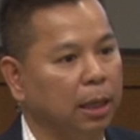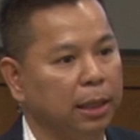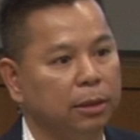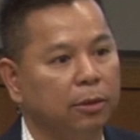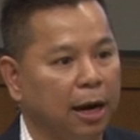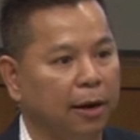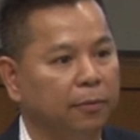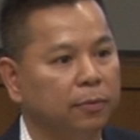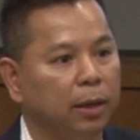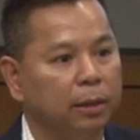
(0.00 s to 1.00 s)
my
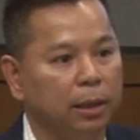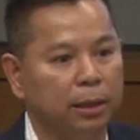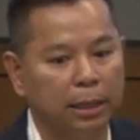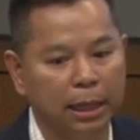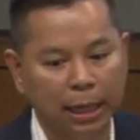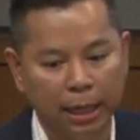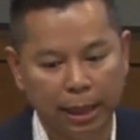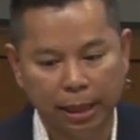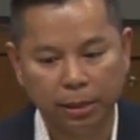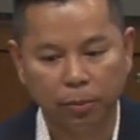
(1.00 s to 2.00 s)
craft, right? And,
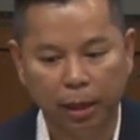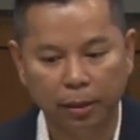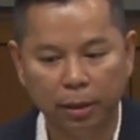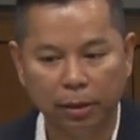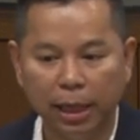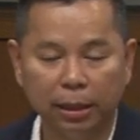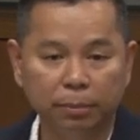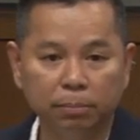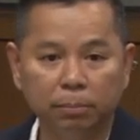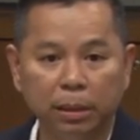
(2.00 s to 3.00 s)
and that's where I learned how
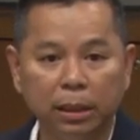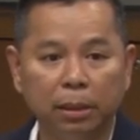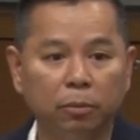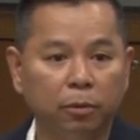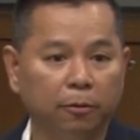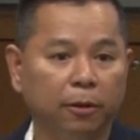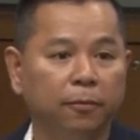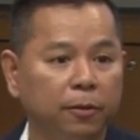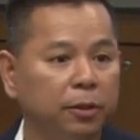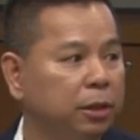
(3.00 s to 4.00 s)
to become more
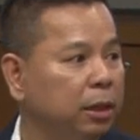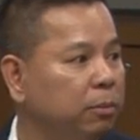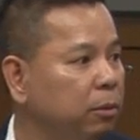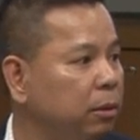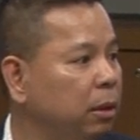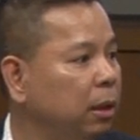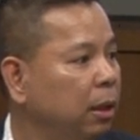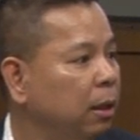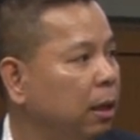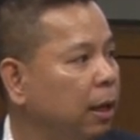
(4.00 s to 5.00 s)
efficient and more
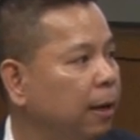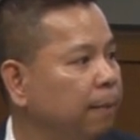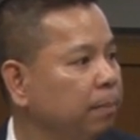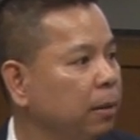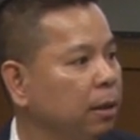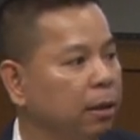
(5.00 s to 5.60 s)
um,